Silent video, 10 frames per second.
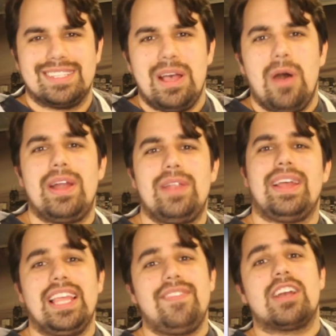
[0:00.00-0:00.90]
Well, anyway,
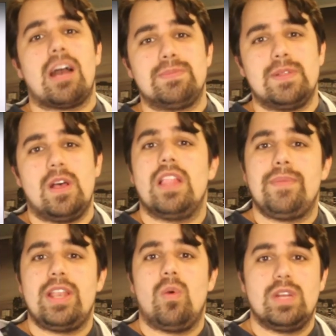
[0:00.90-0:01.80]
leave in the comments below. Let me
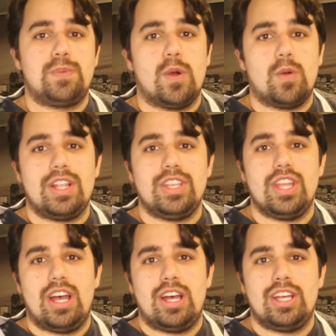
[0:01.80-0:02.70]
know which
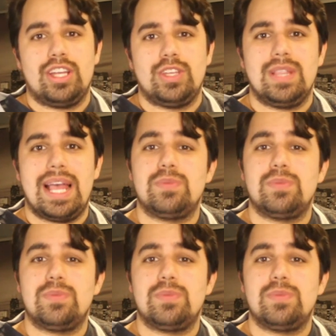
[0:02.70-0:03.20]
Pokemon you liked,